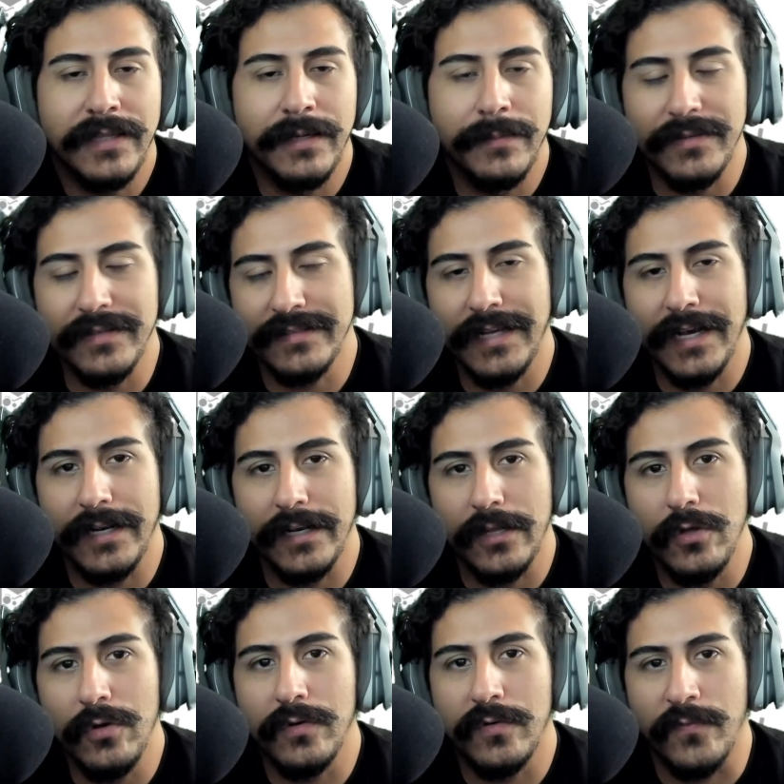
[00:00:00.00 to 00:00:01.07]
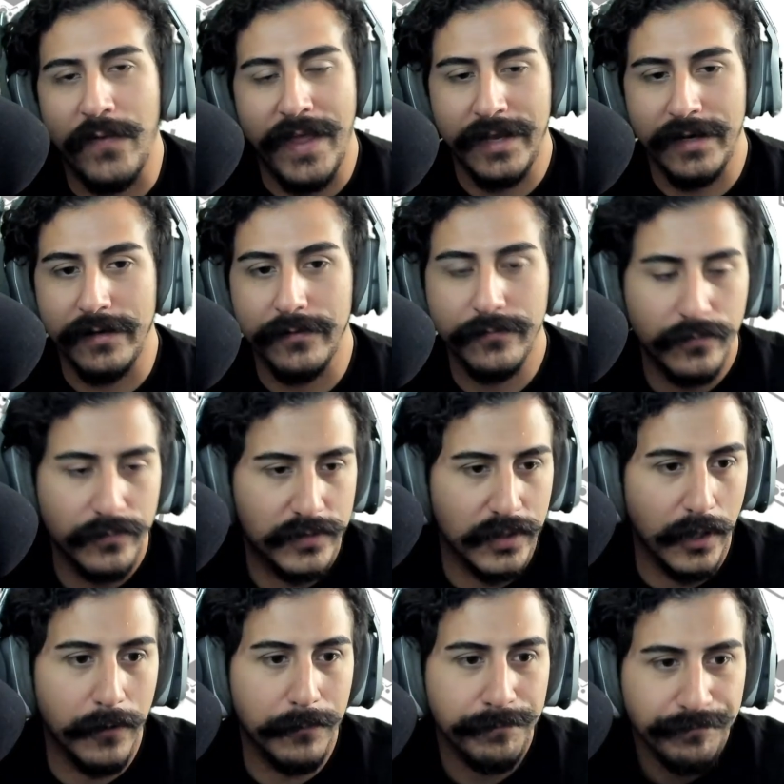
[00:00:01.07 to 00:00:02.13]
I'm just not a huge fan of.
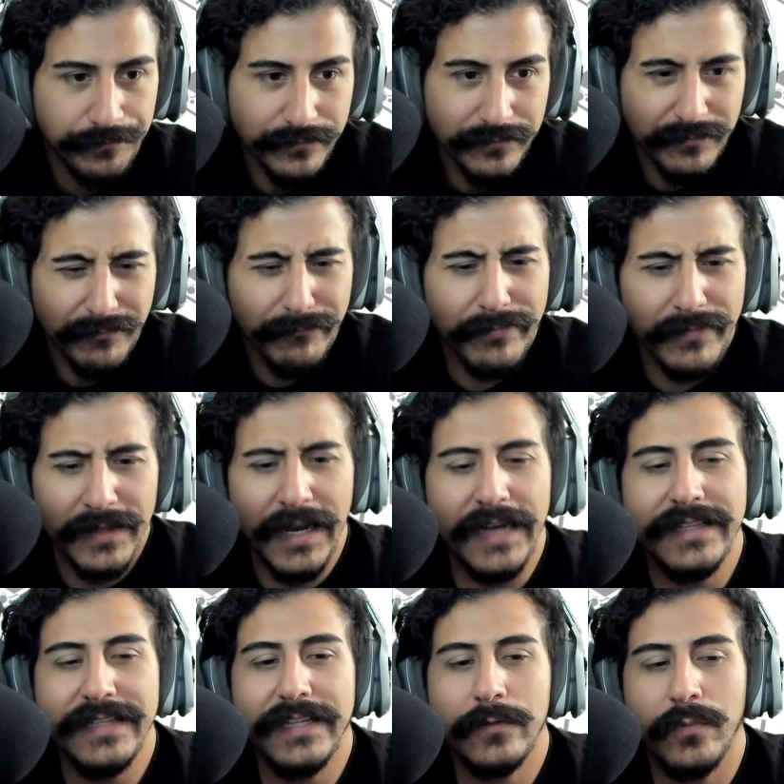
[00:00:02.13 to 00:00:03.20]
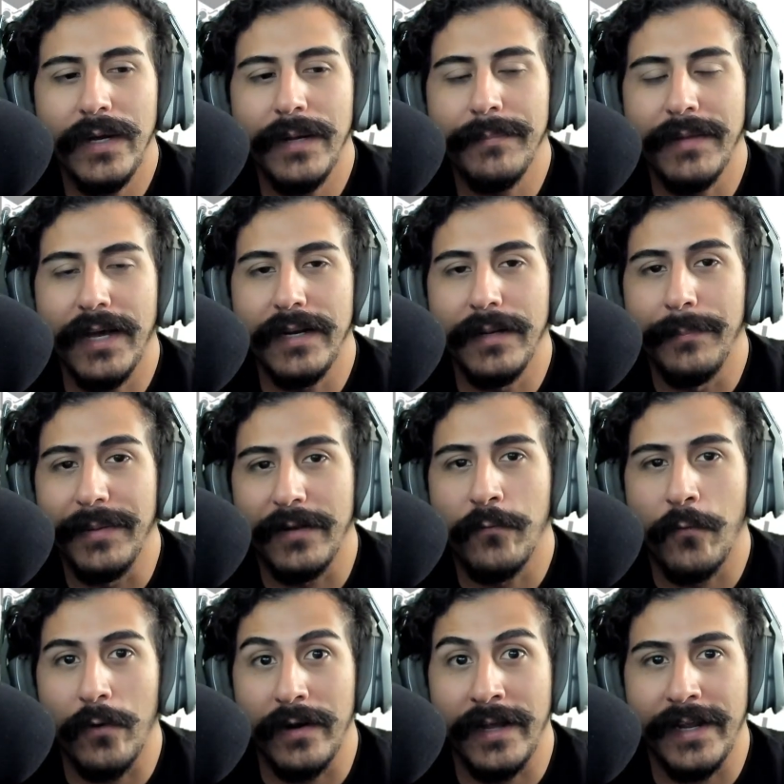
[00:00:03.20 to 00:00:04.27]
So, I think that's why I'm not a big
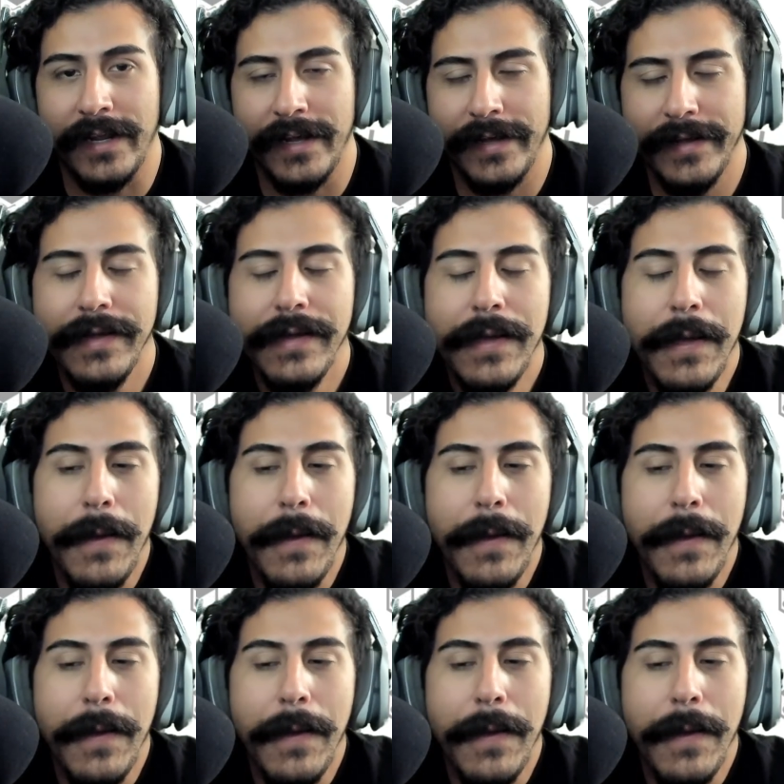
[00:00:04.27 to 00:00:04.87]
Fortnite guy.